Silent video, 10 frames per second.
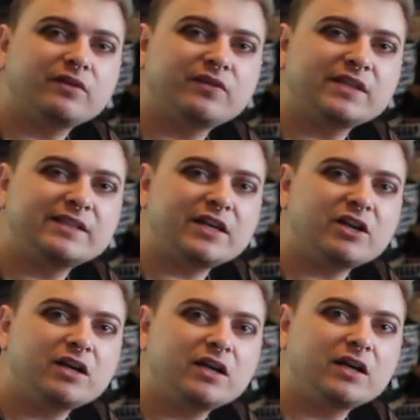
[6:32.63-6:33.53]
the
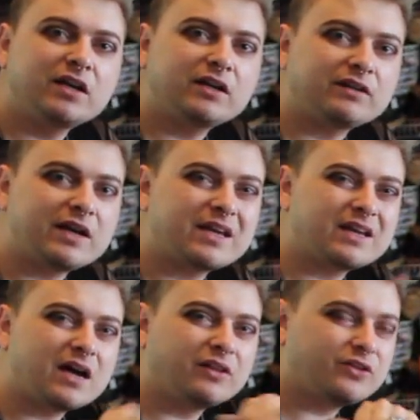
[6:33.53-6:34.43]
center like
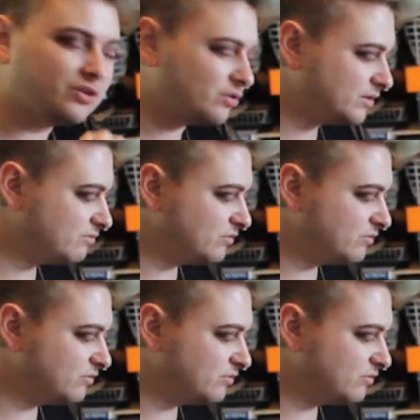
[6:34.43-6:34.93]
a little